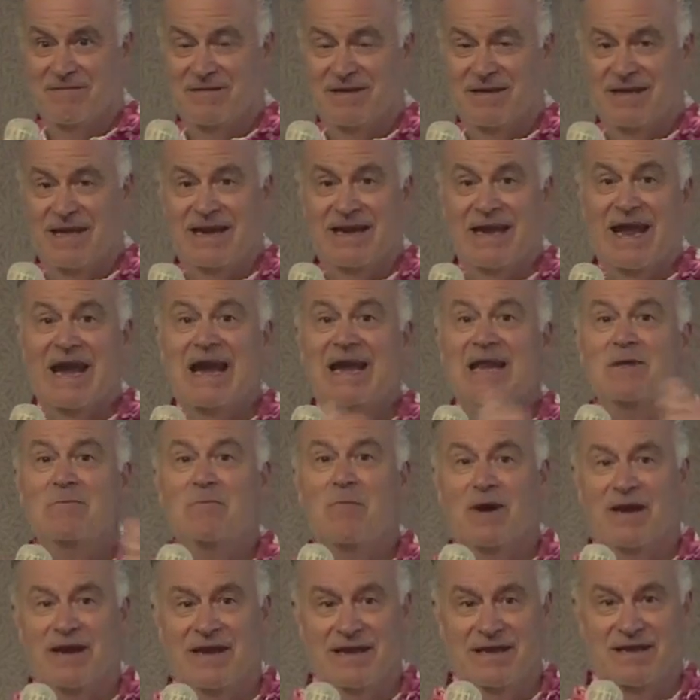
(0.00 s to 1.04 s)
And
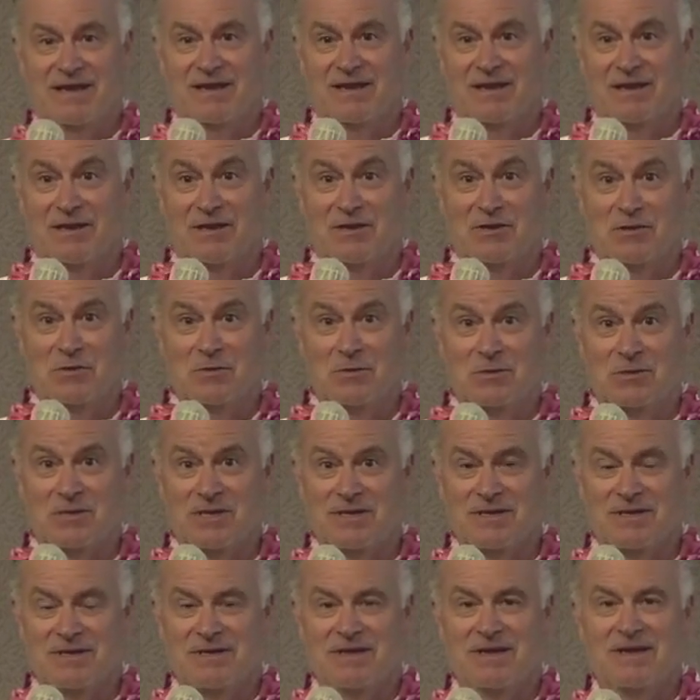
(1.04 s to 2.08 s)
anybody can use it.
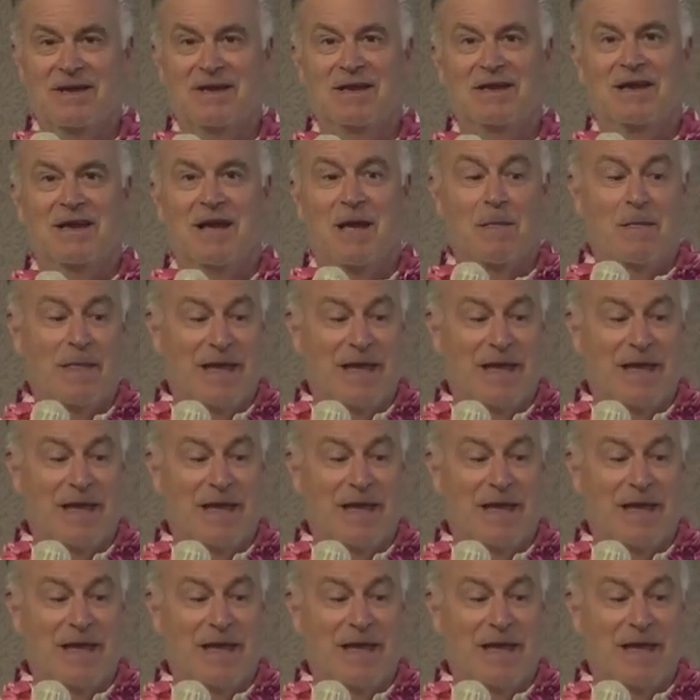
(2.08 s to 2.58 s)
And